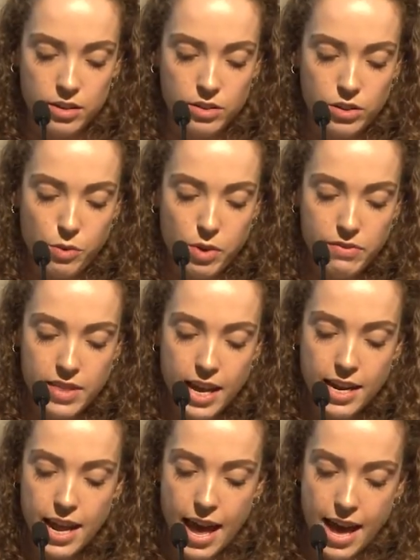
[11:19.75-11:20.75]
So we've
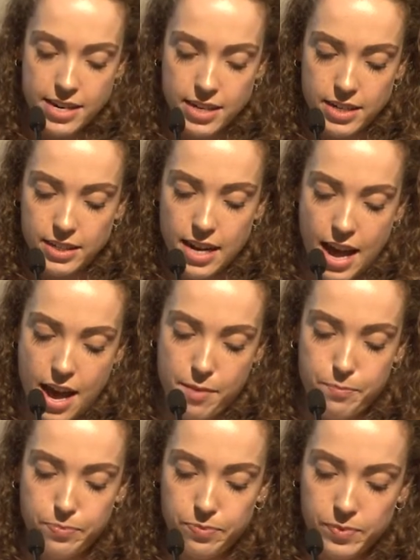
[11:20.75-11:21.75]
then added
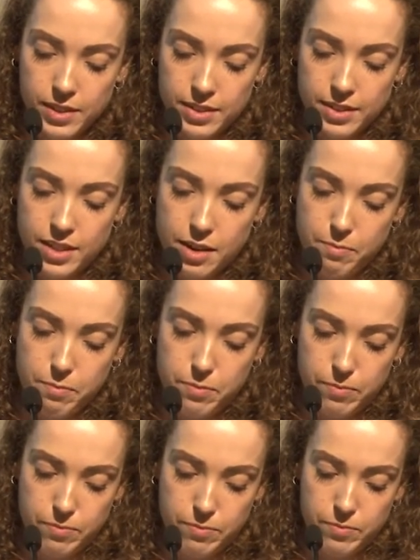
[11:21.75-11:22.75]

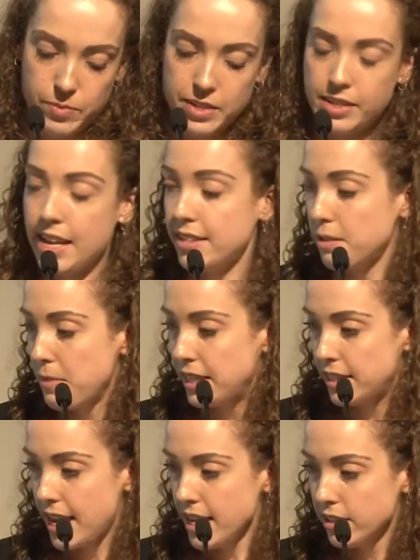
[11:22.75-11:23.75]
some sesame
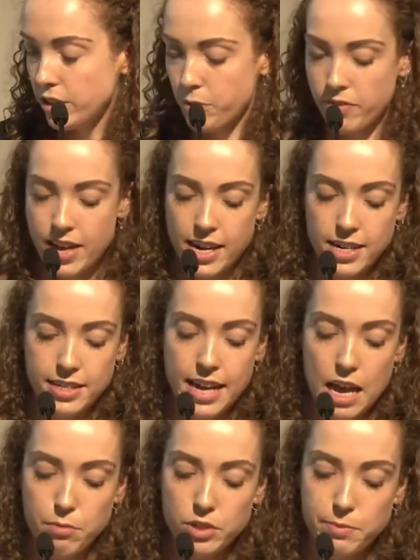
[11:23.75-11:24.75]
seeds. So we've added a
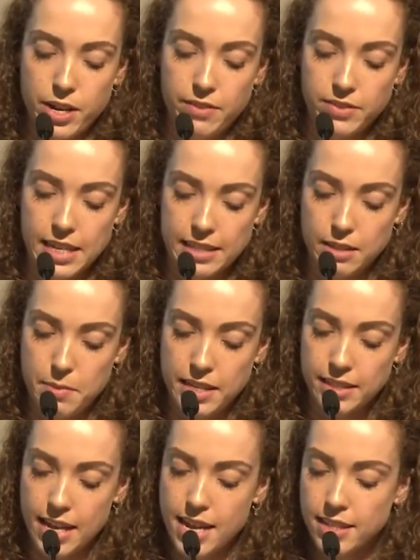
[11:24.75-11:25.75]
tablespoon of sesame
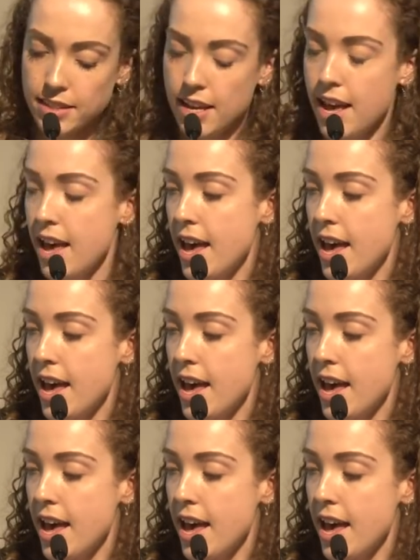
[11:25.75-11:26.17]
seeds.